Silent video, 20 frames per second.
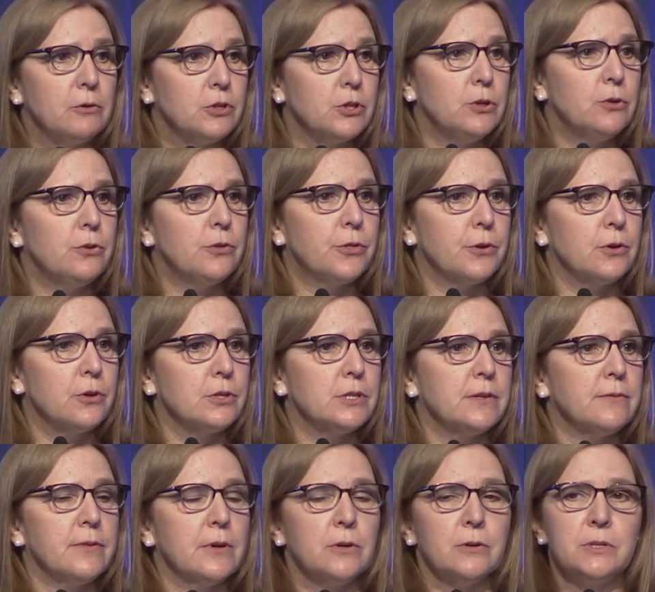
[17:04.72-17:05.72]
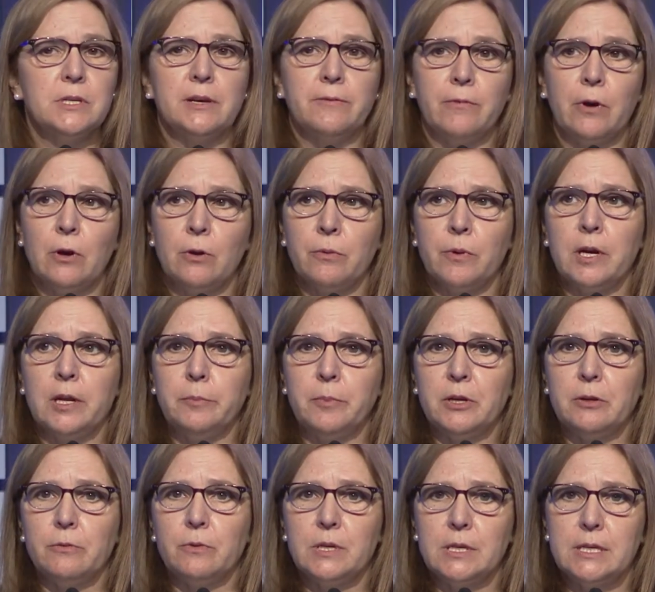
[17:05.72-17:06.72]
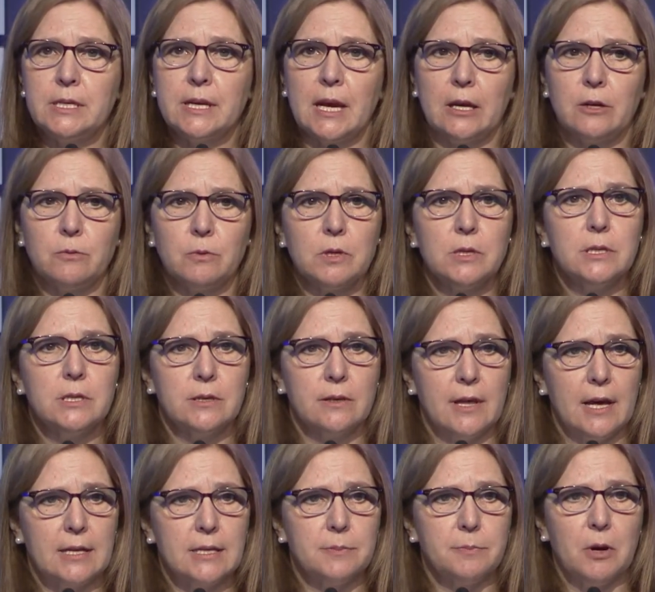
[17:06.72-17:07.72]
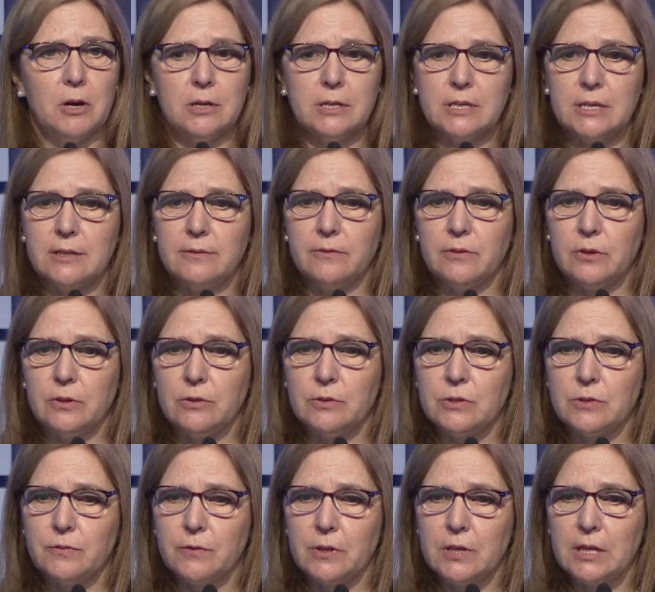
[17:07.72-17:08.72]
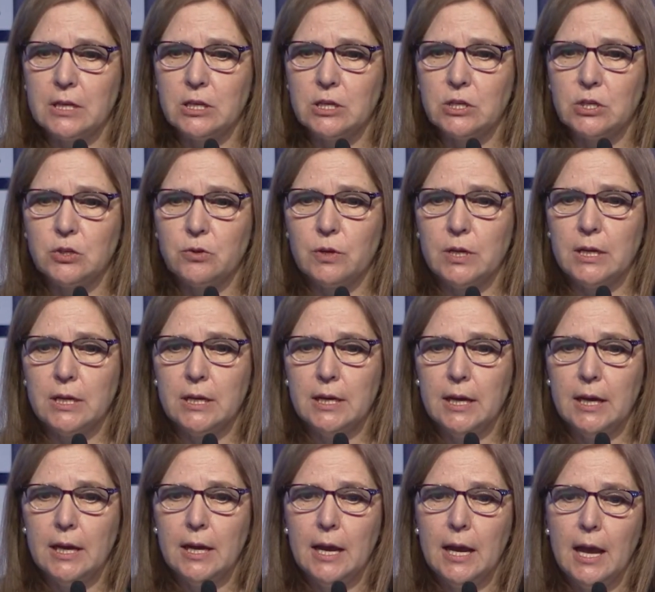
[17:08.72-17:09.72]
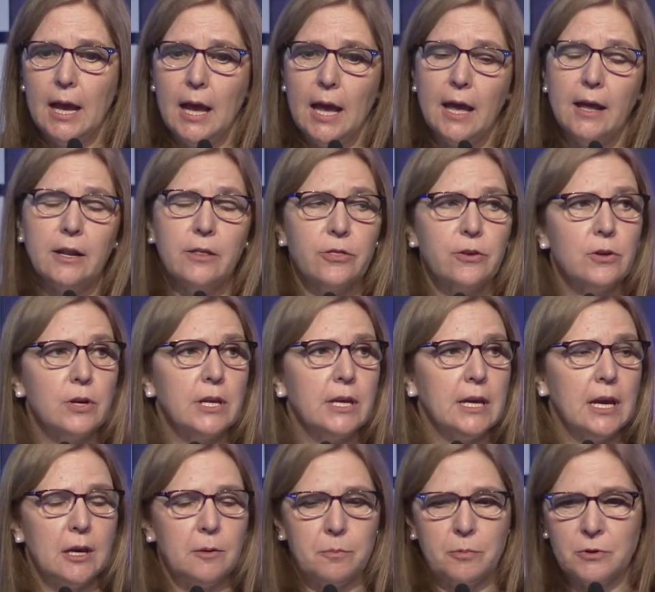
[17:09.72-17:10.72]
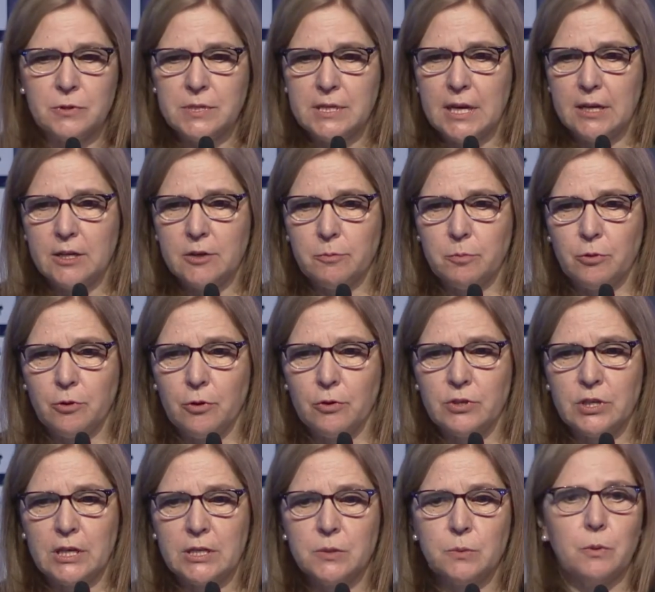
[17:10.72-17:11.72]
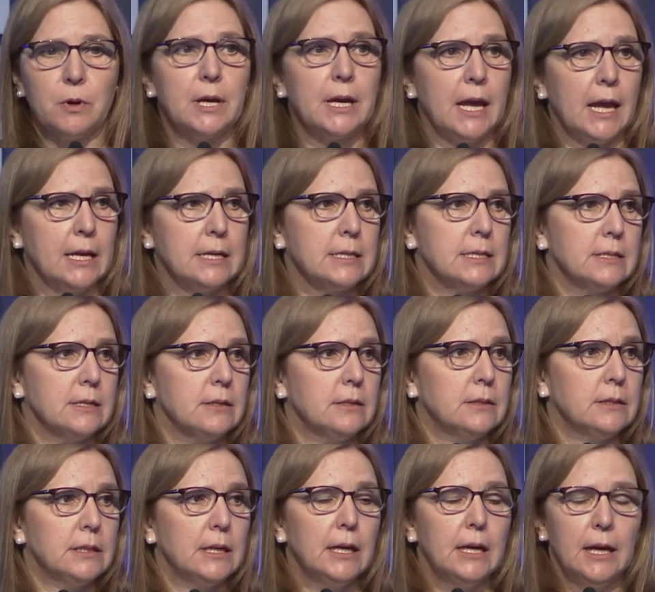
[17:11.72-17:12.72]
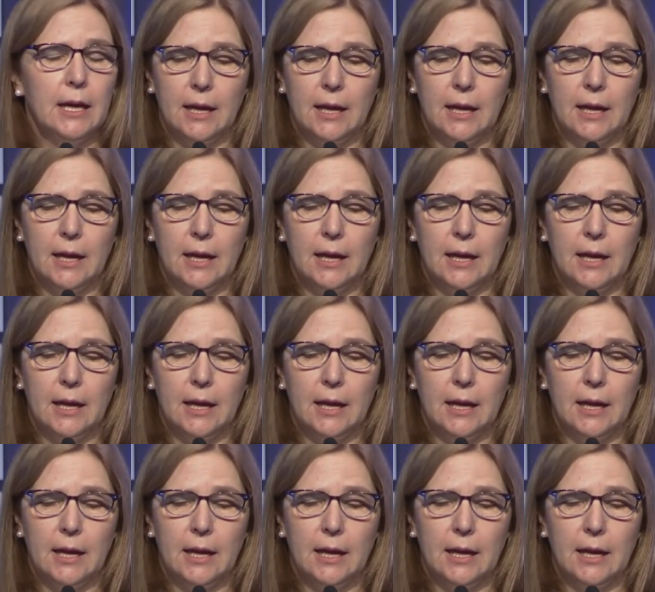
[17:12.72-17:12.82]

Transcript: two thirds of those have already been rescheduled, so that's positive news for the industry and 38% of projects were canceled.